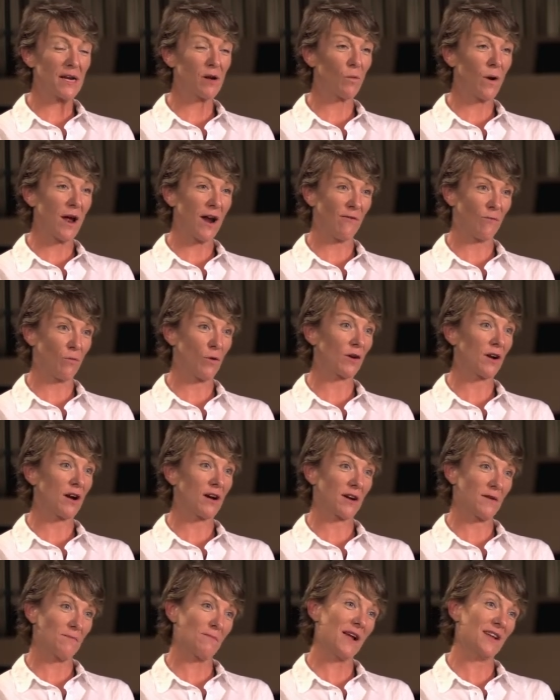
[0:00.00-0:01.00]
aware of what our
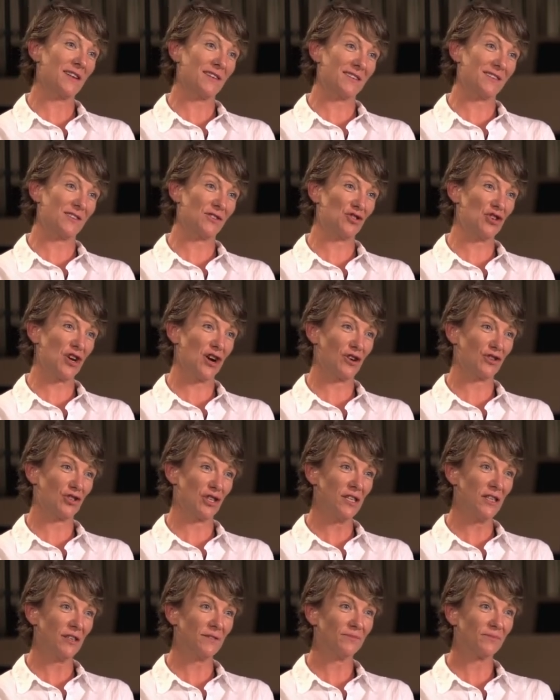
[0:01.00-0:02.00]
competitors are
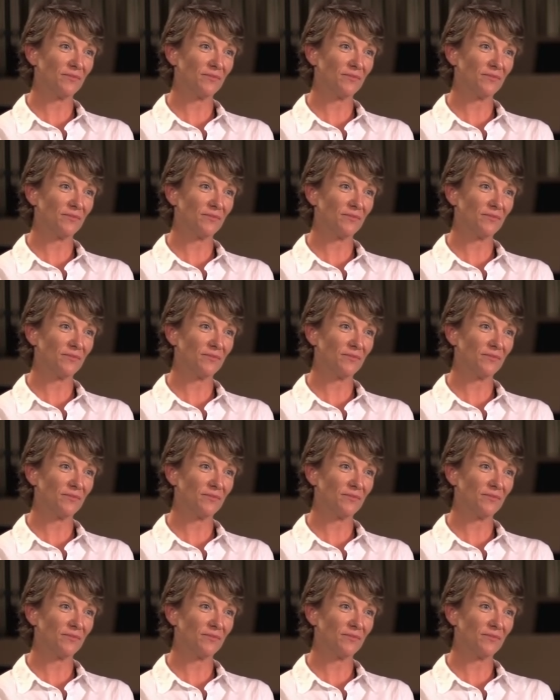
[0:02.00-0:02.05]
charging.